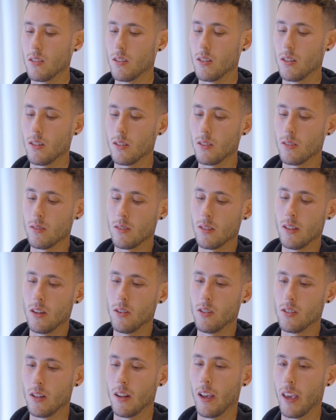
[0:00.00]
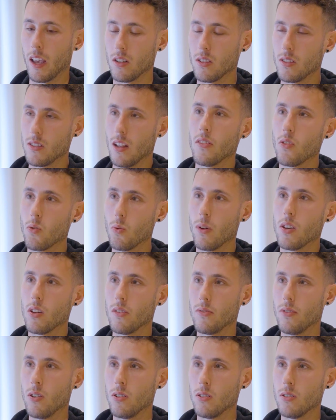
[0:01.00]
there is a standard way
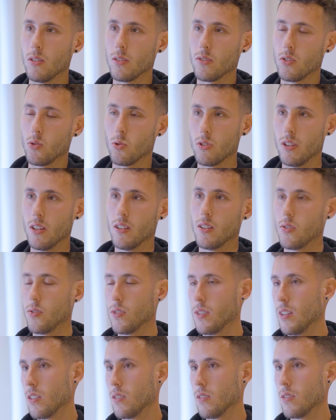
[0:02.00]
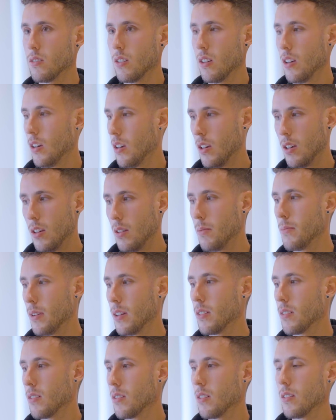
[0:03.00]
of sorting the transactions,
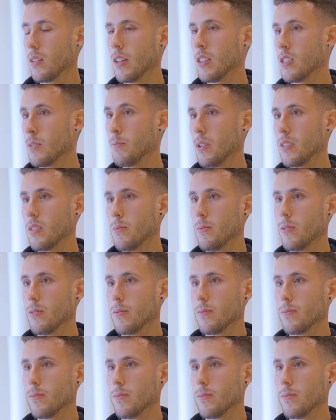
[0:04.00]
but it's possible.